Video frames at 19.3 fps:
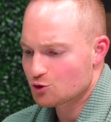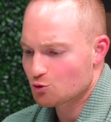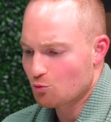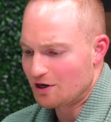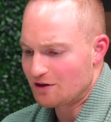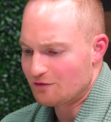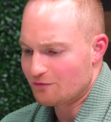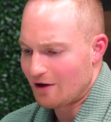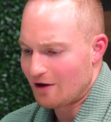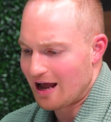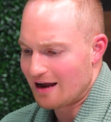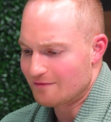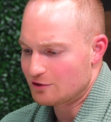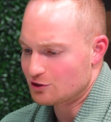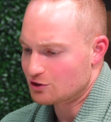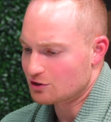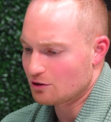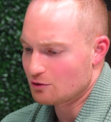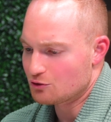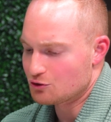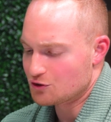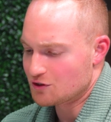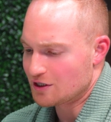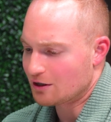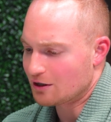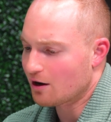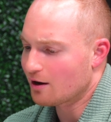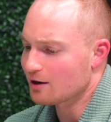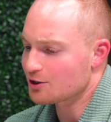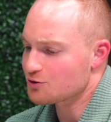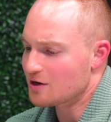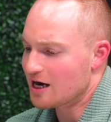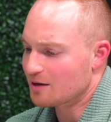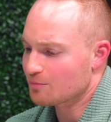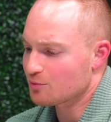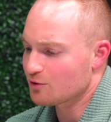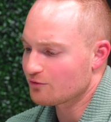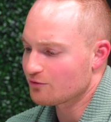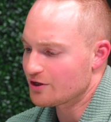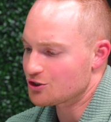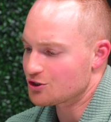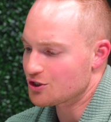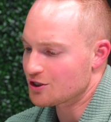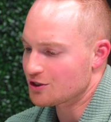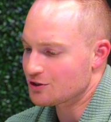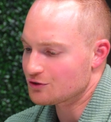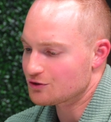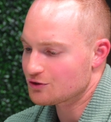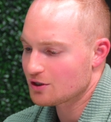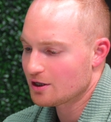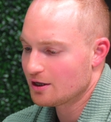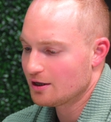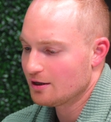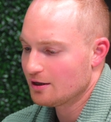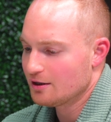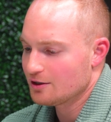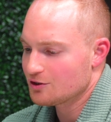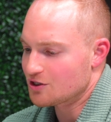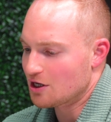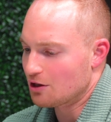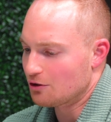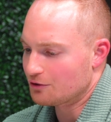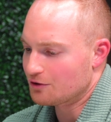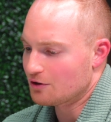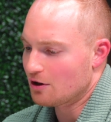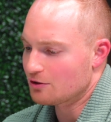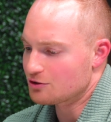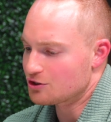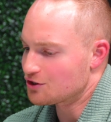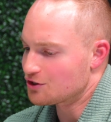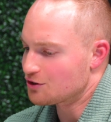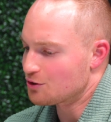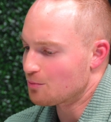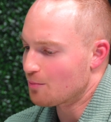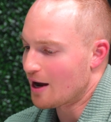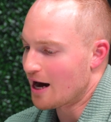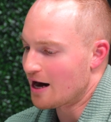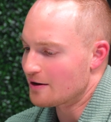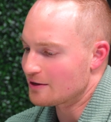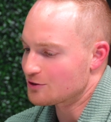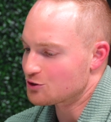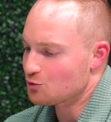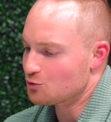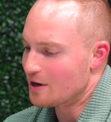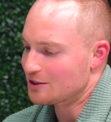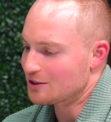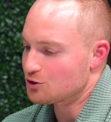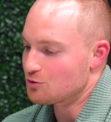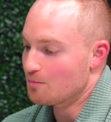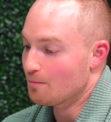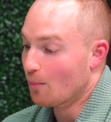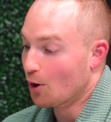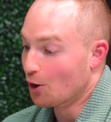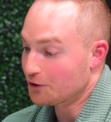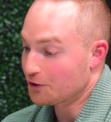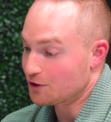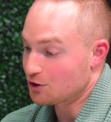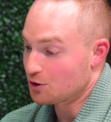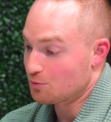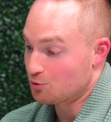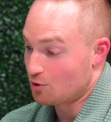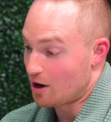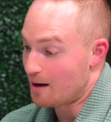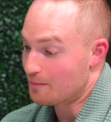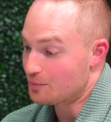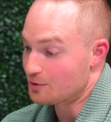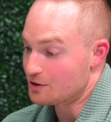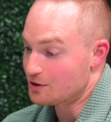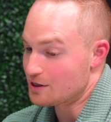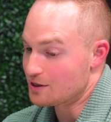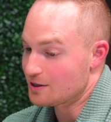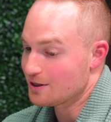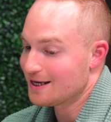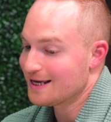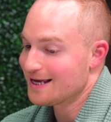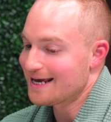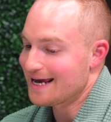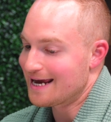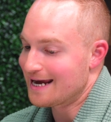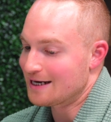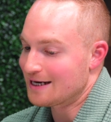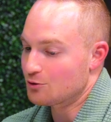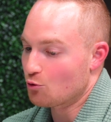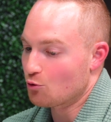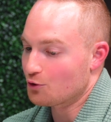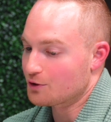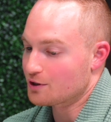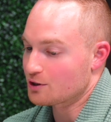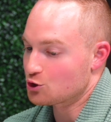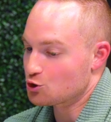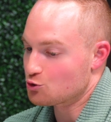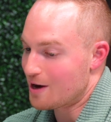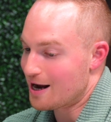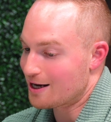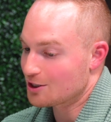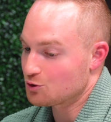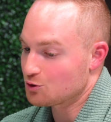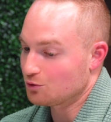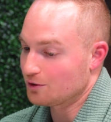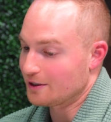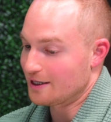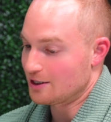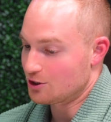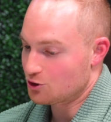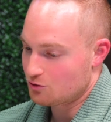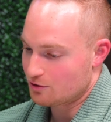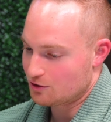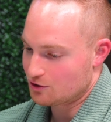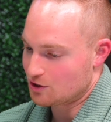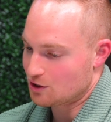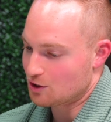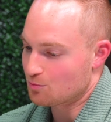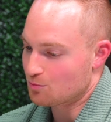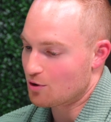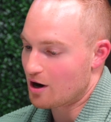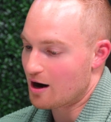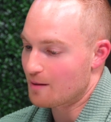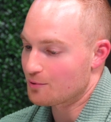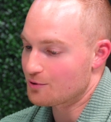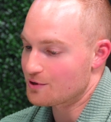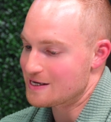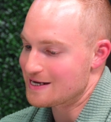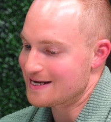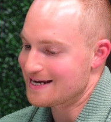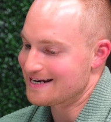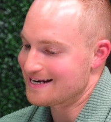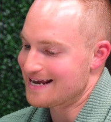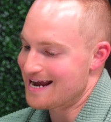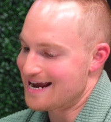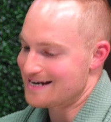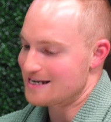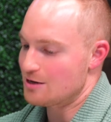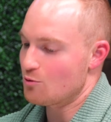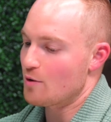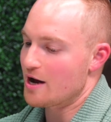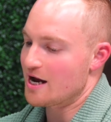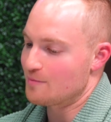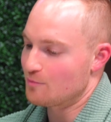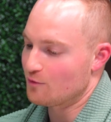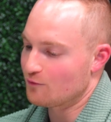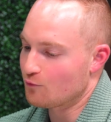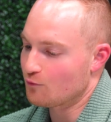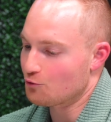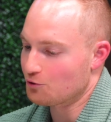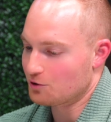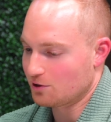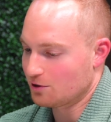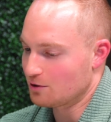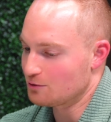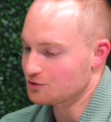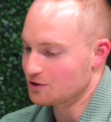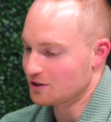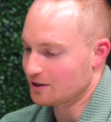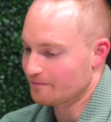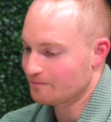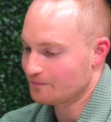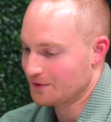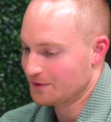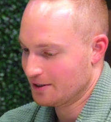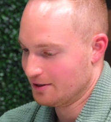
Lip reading: 25, disclosures and contract provisions. Seller acknowledges that the buyer has the right to market the property and or contractual interest in the property in any way before closing.